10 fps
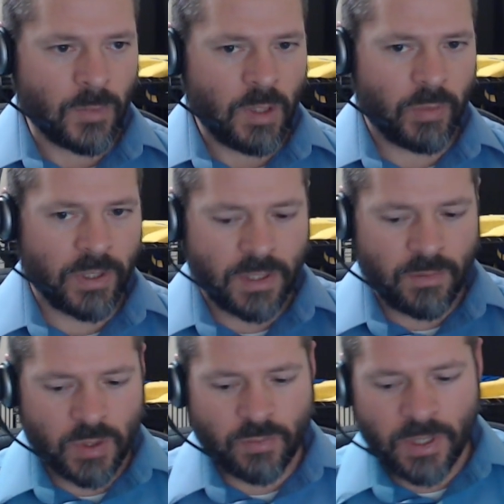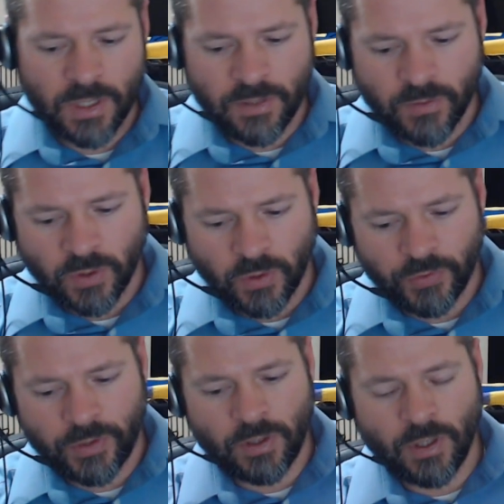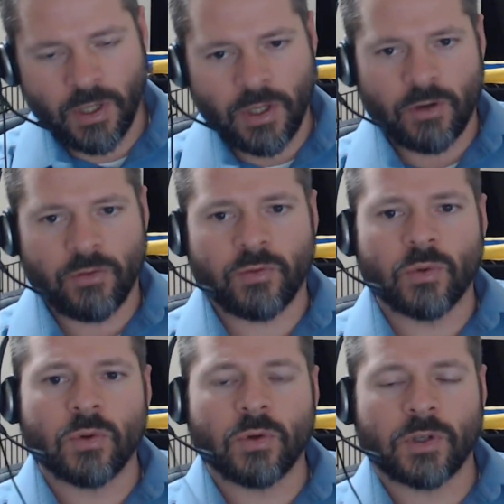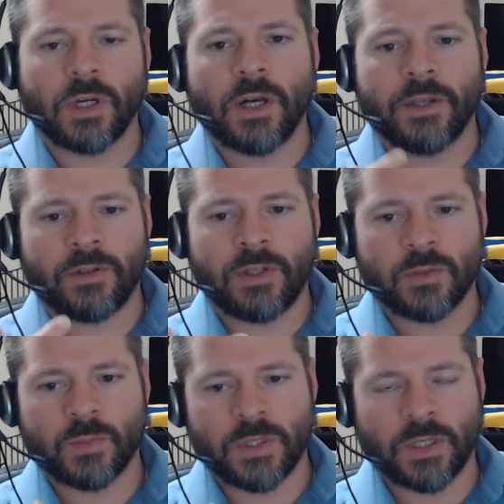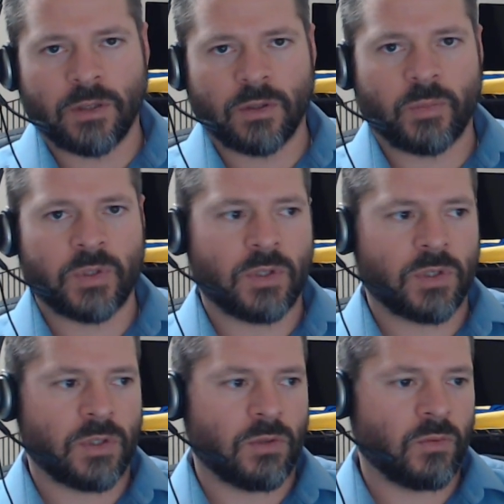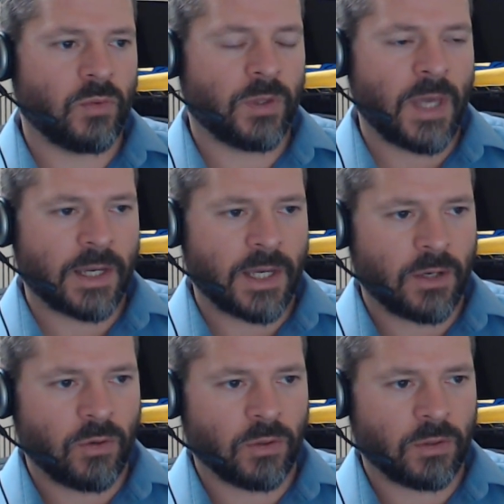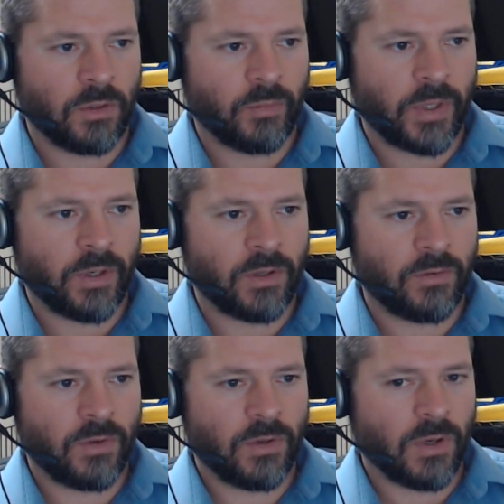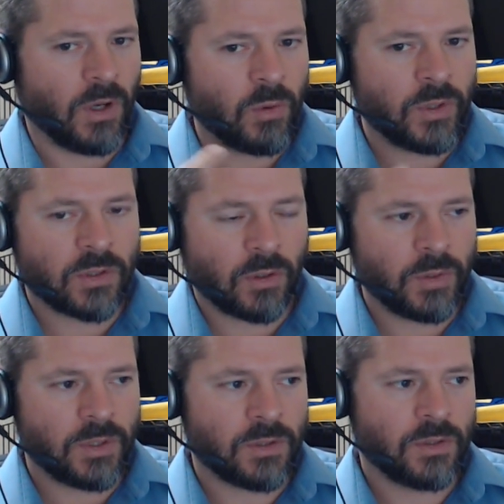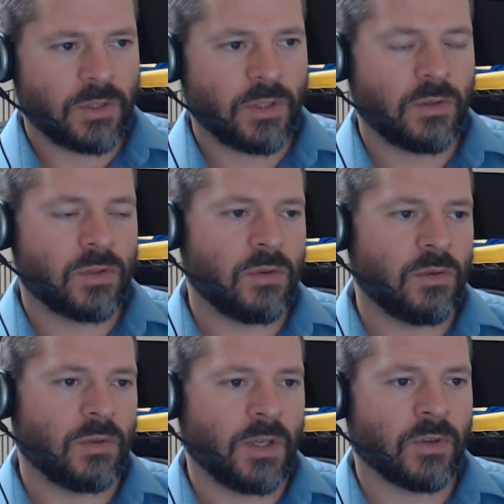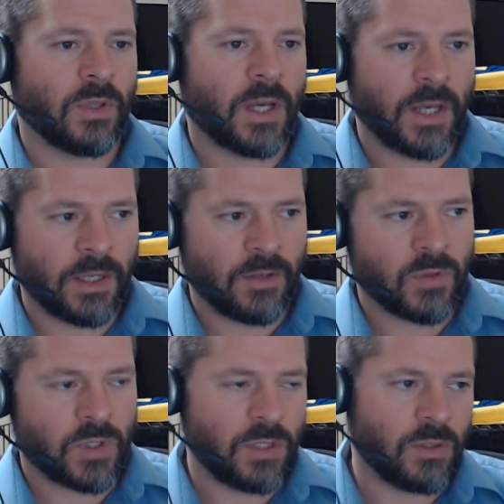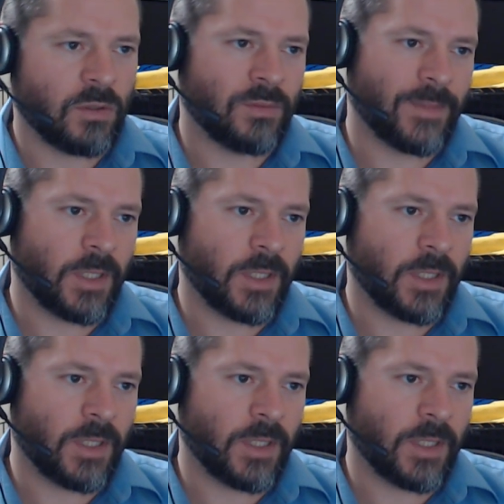But it seems to be a difficulty for Kant in his particular position with that categorical imperative. Always, always tell the truth, never lie, never steal.